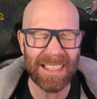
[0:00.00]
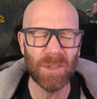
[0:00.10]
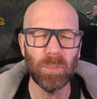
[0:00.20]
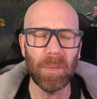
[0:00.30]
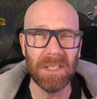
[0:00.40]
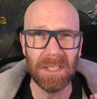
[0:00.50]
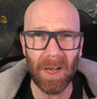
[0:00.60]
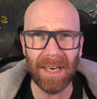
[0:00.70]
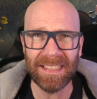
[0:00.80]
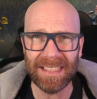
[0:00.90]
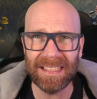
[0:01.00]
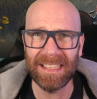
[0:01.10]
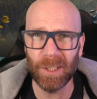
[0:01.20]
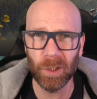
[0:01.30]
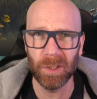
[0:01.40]
is
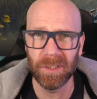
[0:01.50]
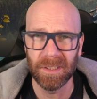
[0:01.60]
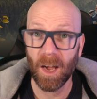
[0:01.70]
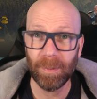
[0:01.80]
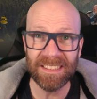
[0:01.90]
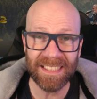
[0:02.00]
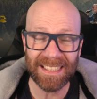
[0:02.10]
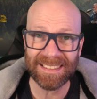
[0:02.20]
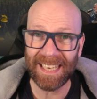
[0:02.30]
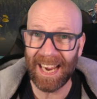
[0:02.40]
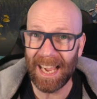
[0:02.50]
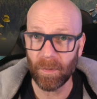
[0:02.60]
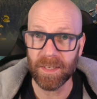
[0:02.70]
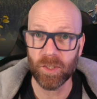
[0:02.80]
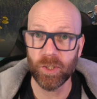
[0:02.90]
blindingly good. I've been testing
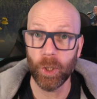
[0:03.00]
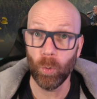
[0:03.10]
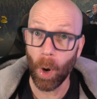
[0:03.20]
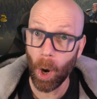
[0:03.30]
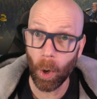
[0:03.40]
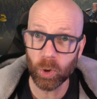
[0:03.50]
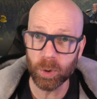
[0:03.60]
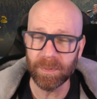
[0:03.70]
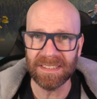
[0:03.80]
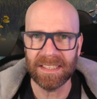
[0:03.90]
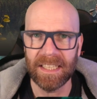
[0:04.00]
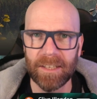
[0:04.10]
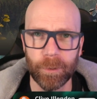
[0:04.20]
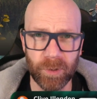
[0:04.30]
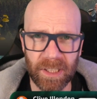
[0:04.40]
out this new ultimate
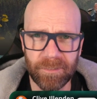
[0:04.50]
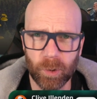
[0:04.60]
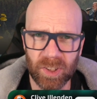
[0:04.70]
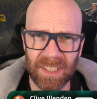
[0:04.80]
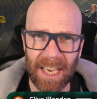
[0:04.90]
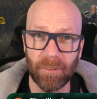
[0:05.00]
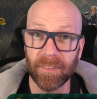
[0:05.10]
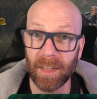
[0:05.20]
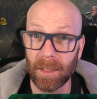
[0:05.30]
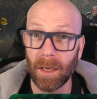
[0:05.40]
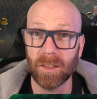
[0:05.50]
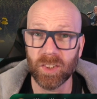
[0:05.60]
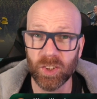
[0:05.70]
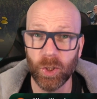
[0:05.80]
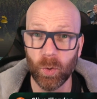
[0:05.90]
tier from GeForce Now for the
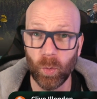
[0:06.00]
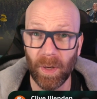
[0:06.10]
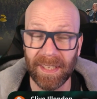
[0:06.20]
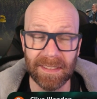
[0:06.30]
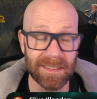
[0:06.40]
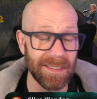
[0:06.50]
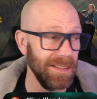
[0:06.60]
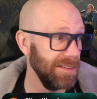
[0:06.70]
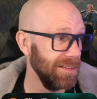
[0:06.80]
last 2 weeks.